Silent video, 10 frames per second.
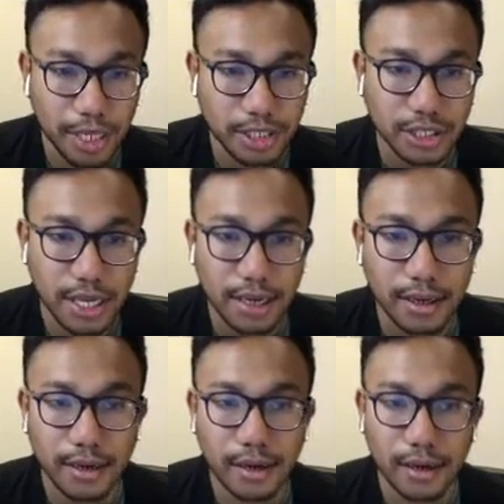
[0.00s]

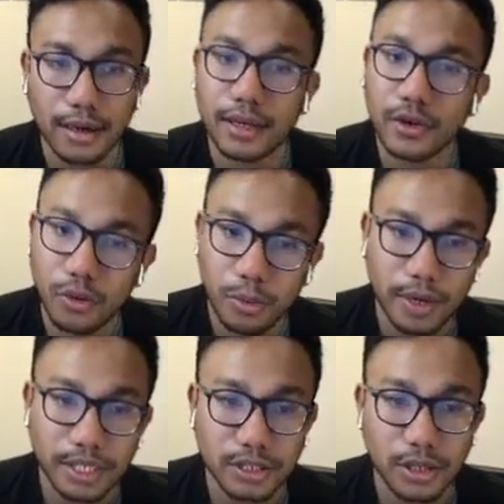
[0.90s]
deck,
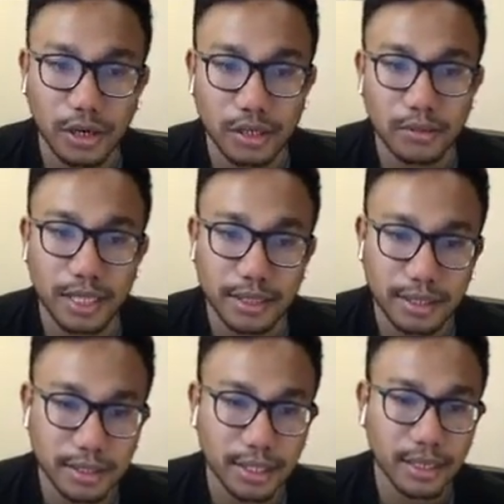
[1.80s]
incorporation
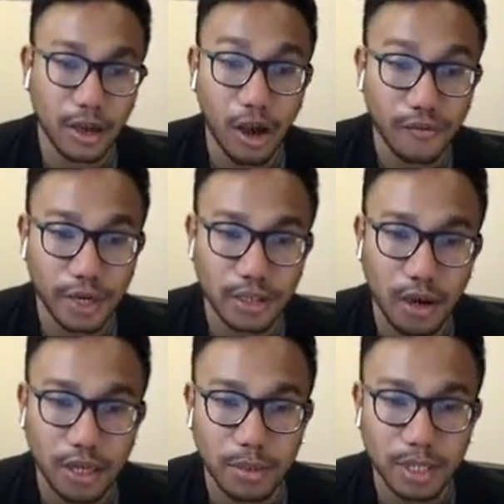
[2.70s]
documents, offering
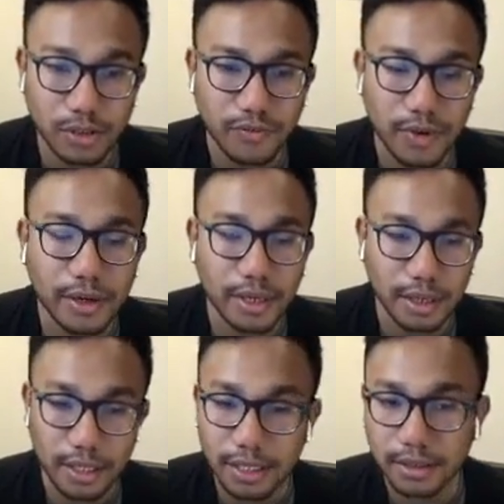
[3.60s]
documents, so very
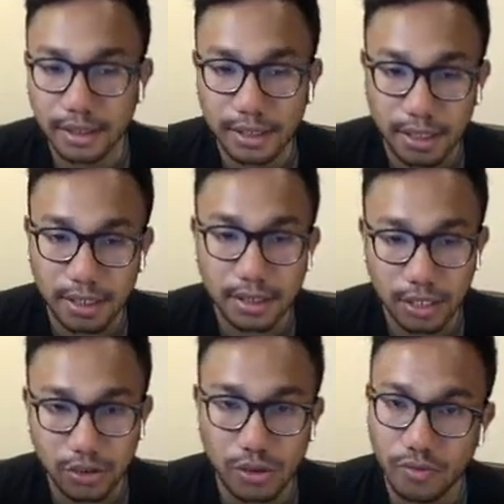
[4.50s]
legally things that
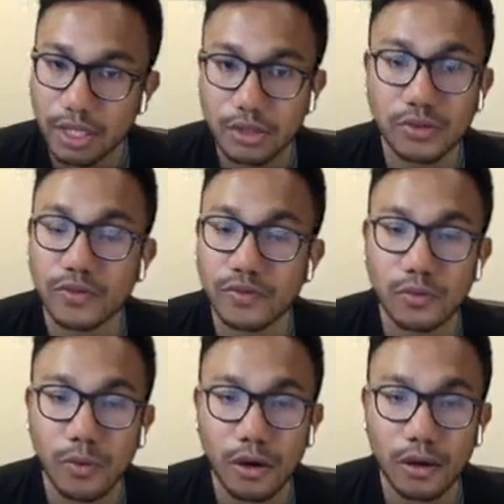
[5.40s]
you could read through if you
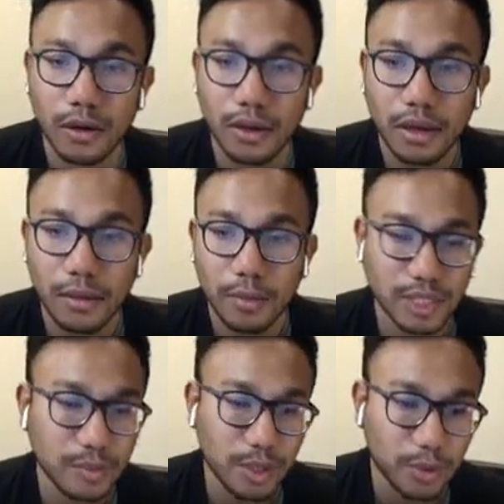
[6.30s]
want. But
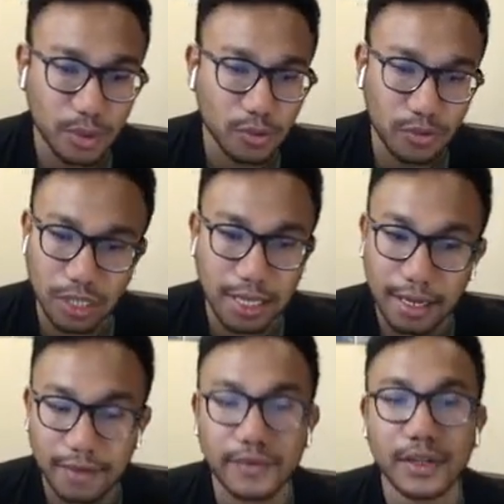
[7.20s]
some people don't read that
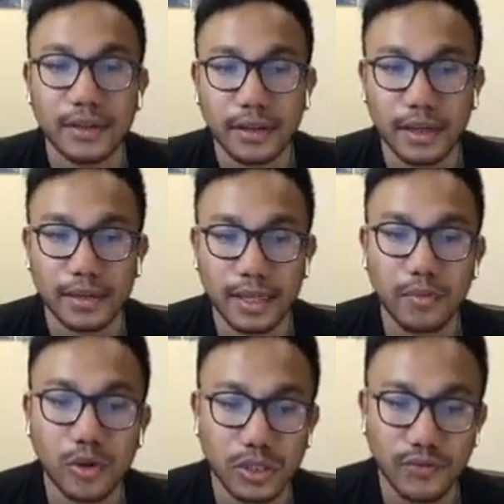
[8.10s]
even. They
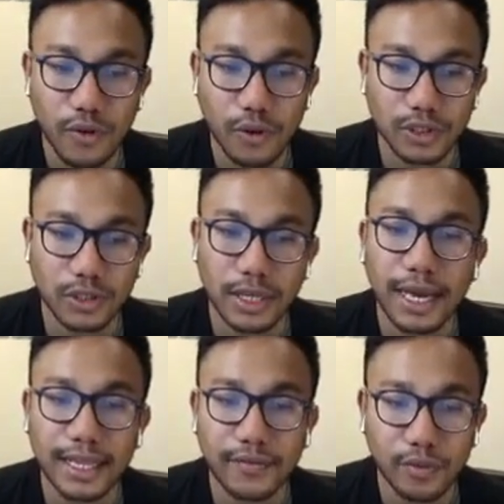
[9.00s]
mostly focus on the
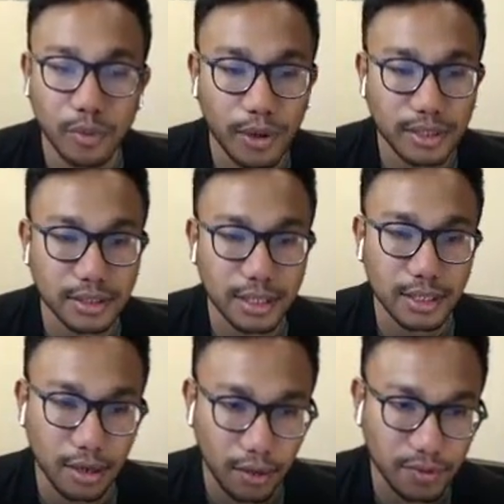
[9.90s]
high-level points, and
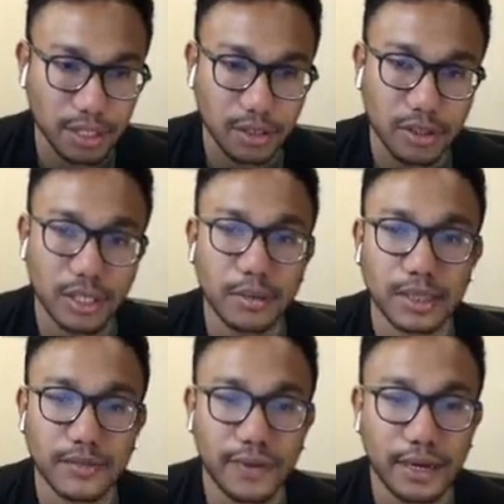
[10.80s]
then obviously learning about the
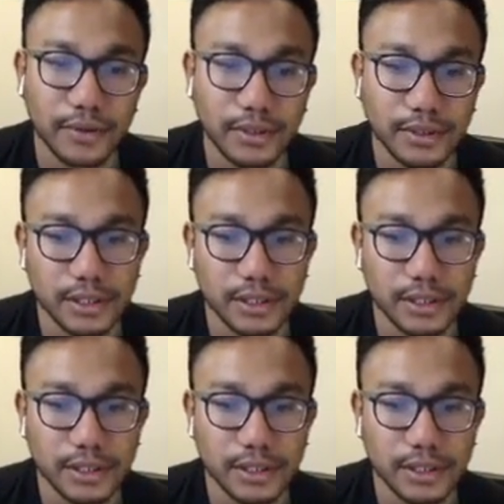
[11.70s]
founders